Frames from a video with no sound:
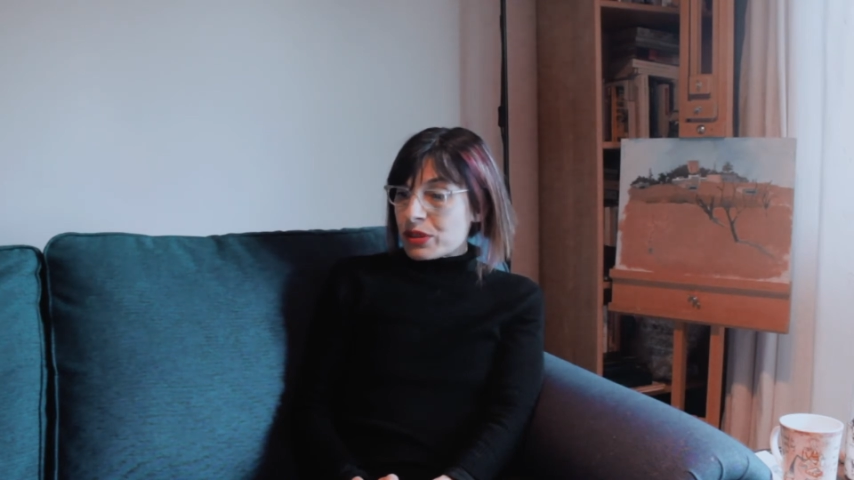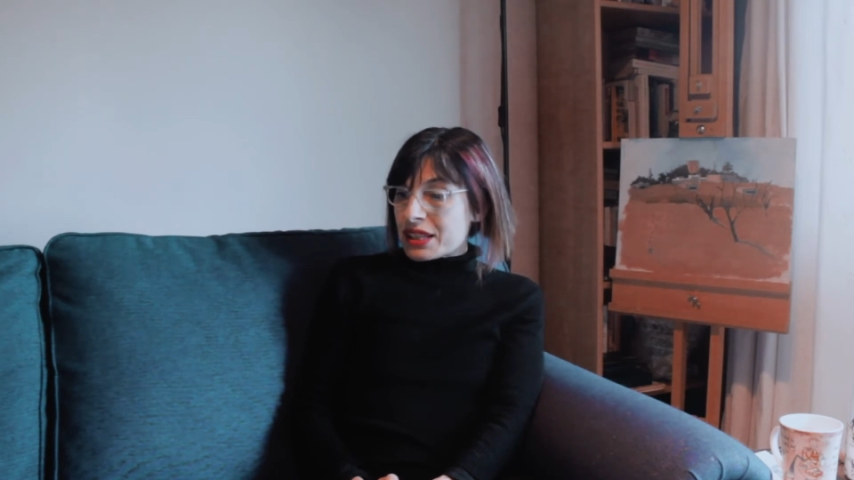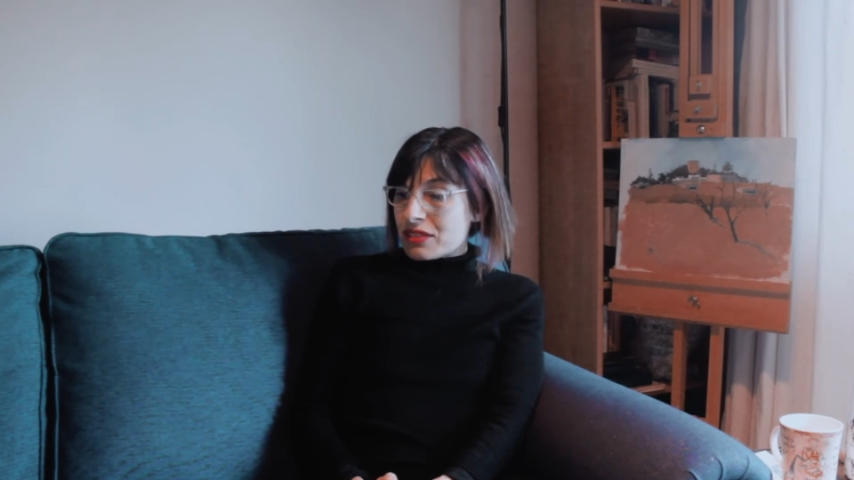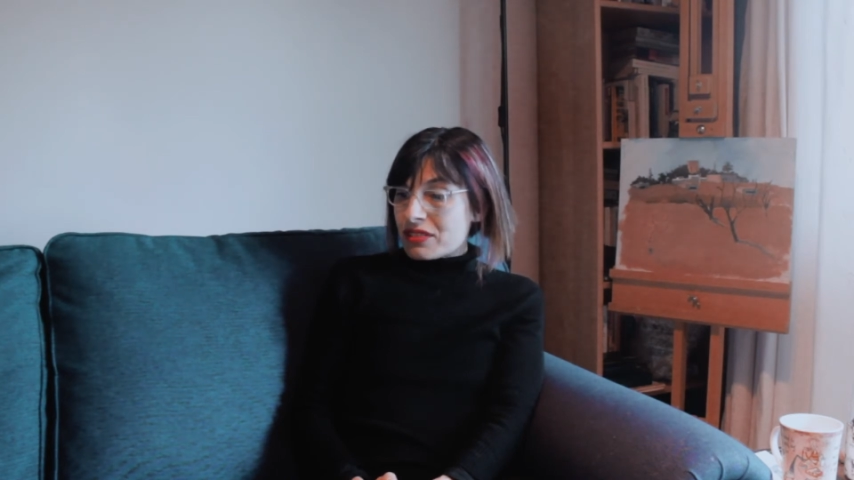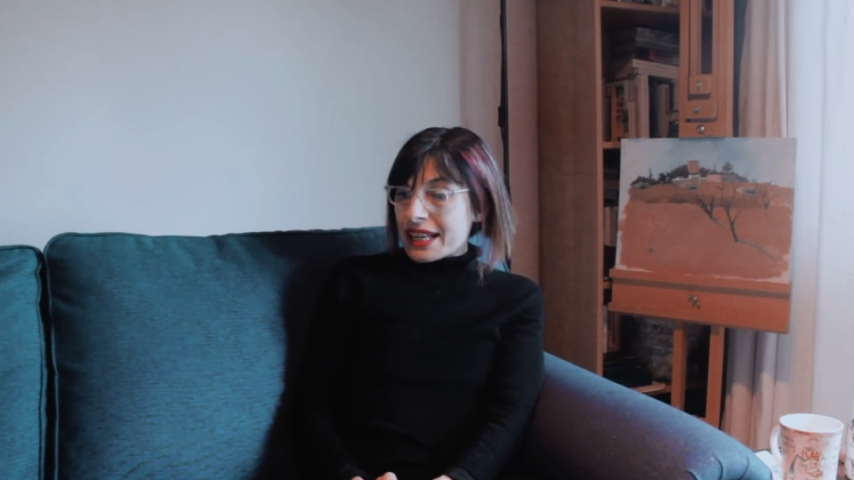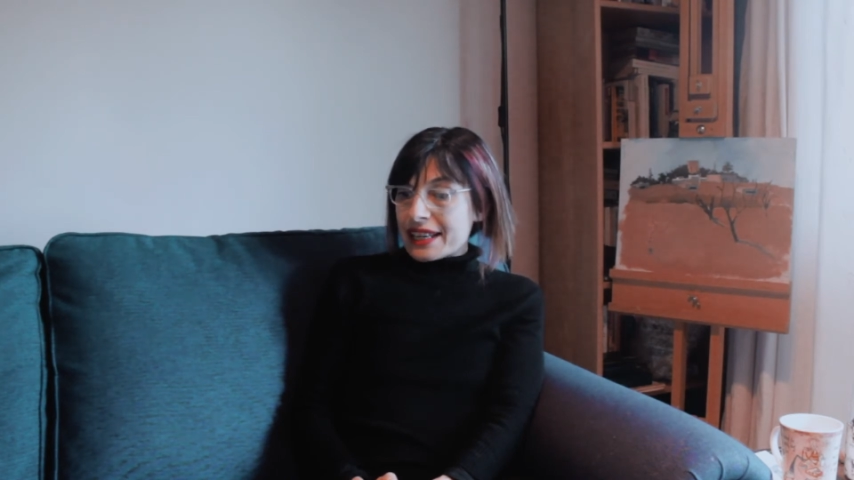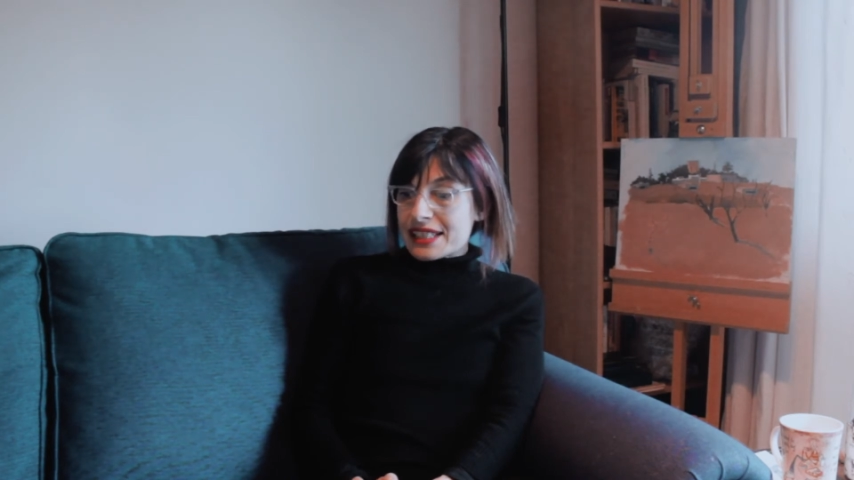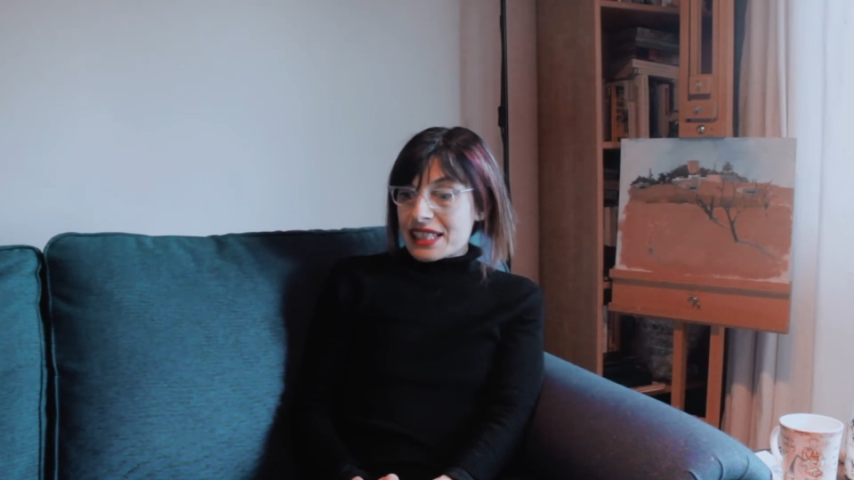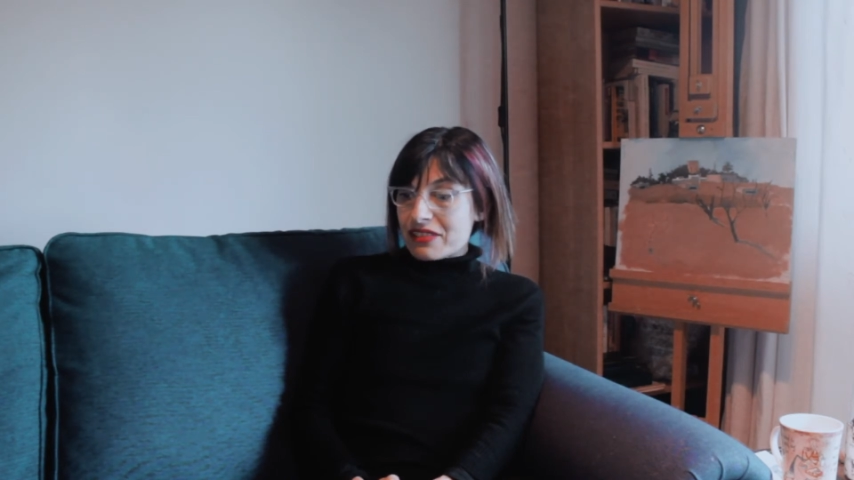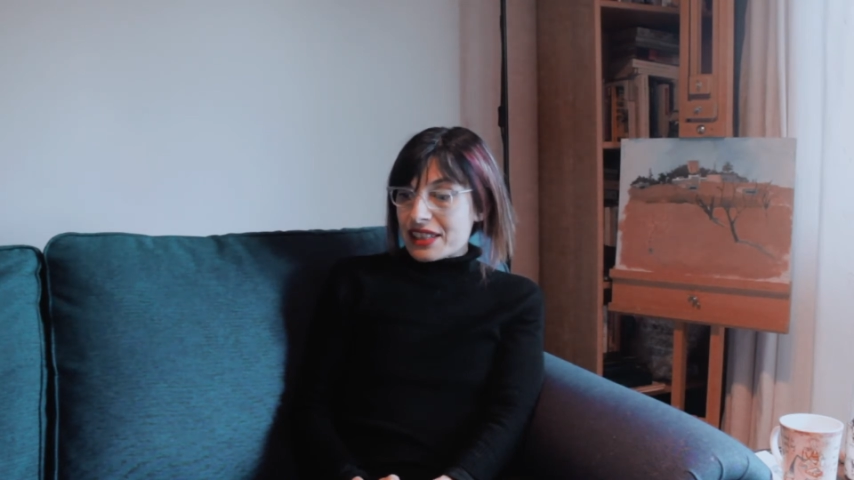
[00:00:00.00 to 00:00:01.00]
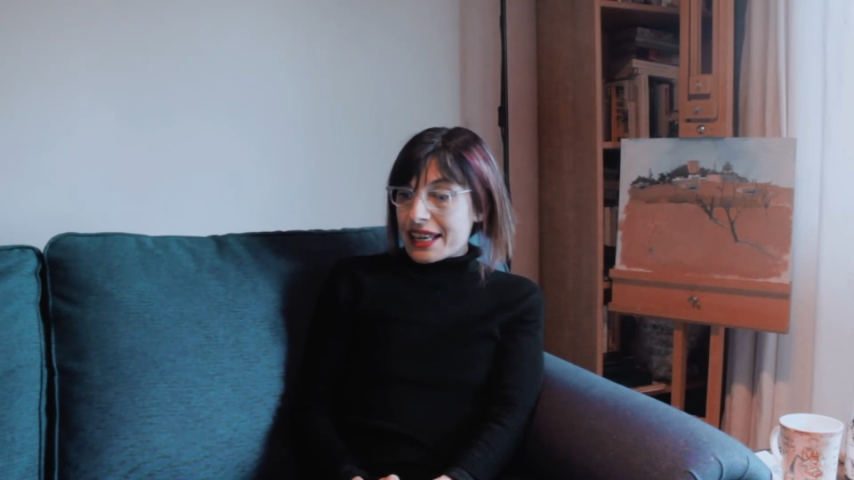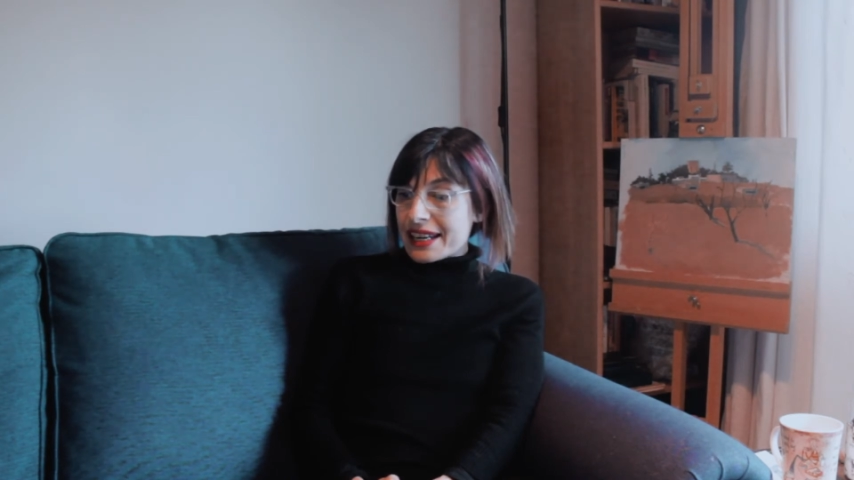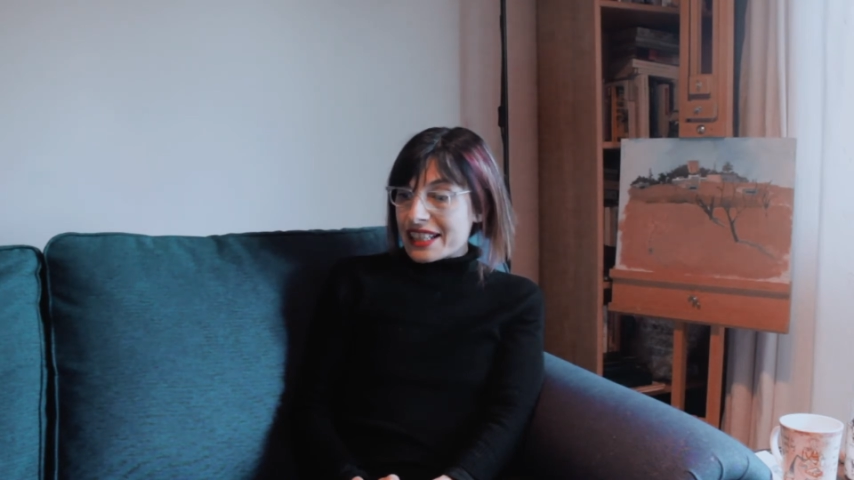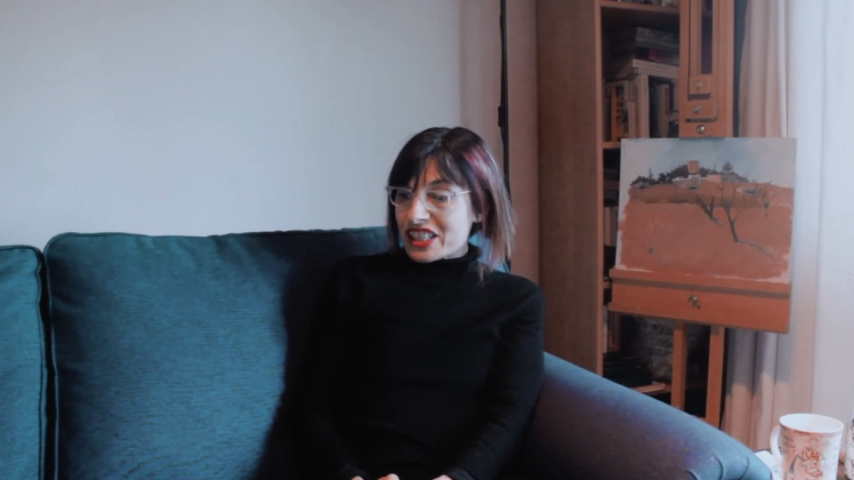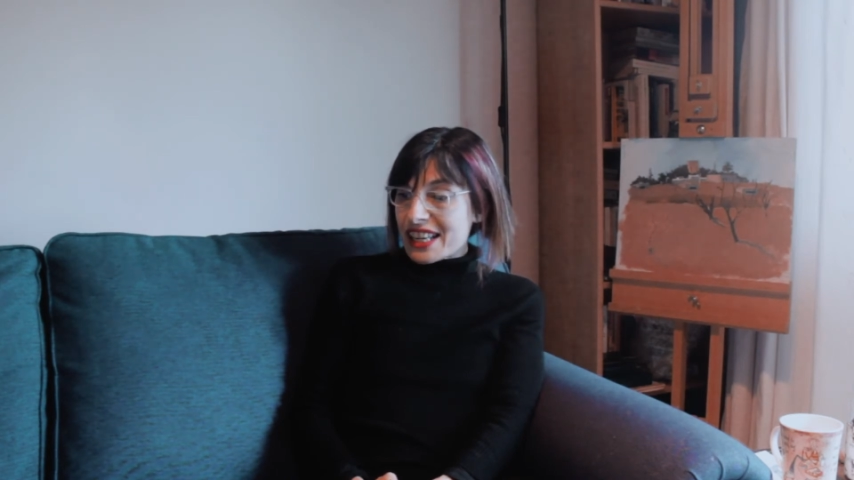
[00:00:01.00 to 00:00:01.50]
with the reality of the
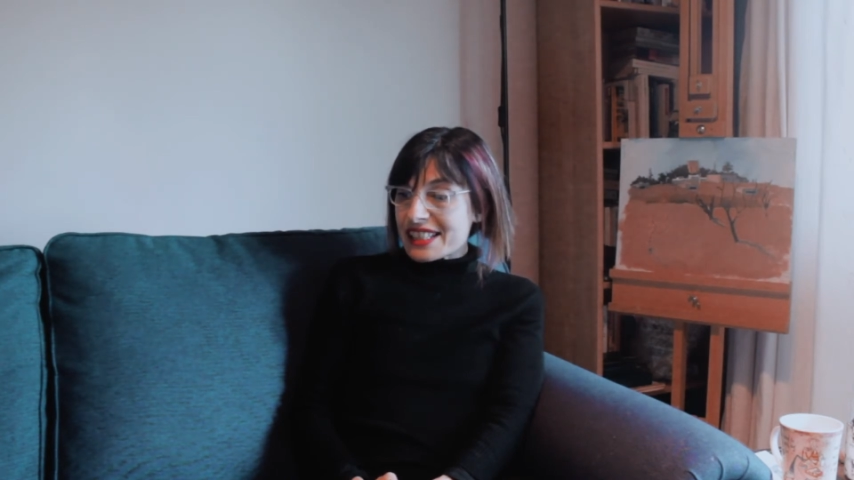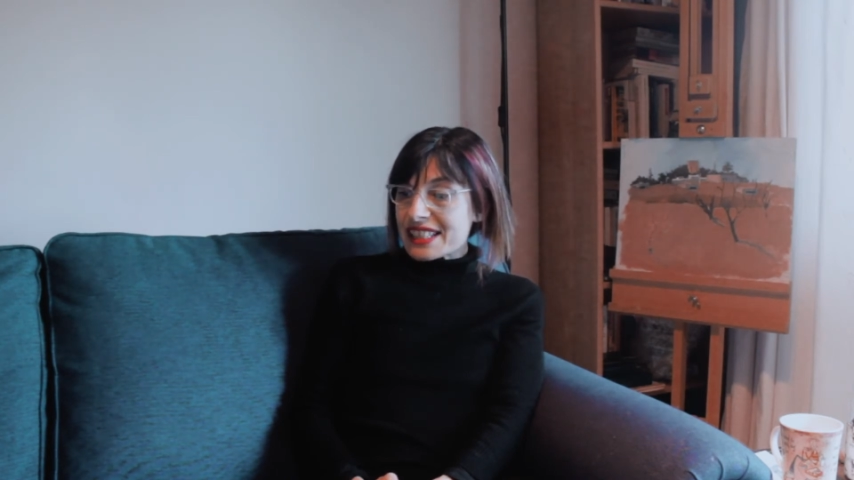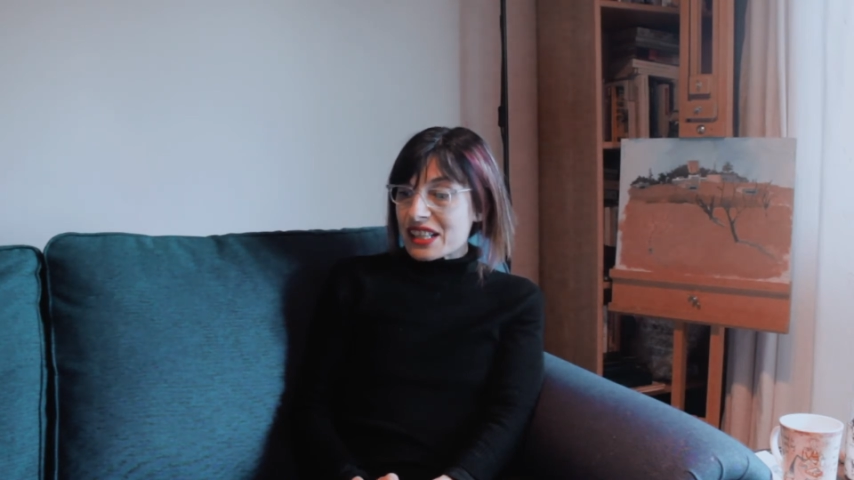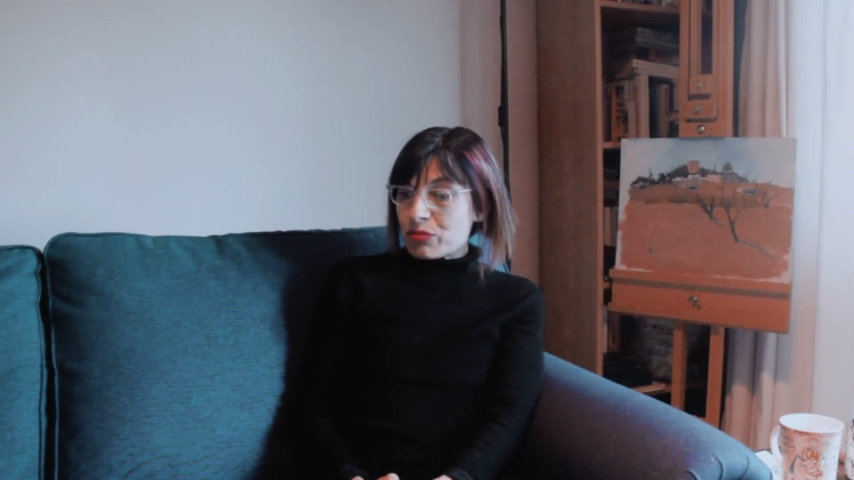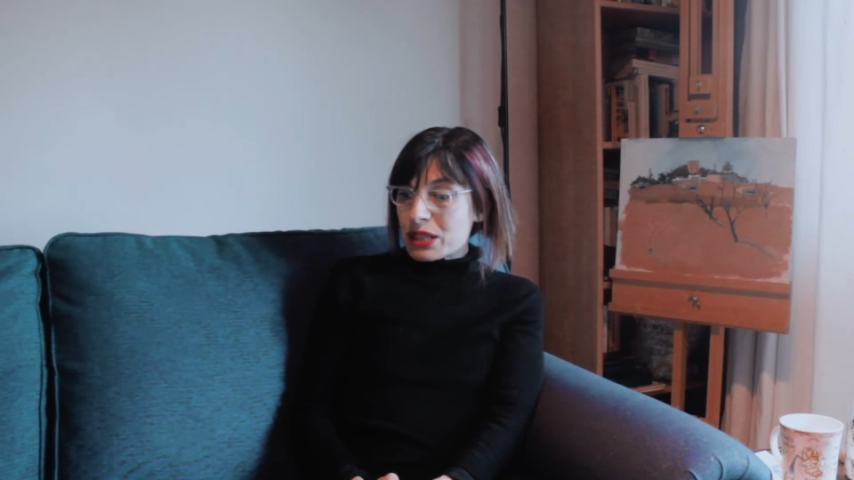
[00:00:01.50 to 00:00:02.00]
NHS and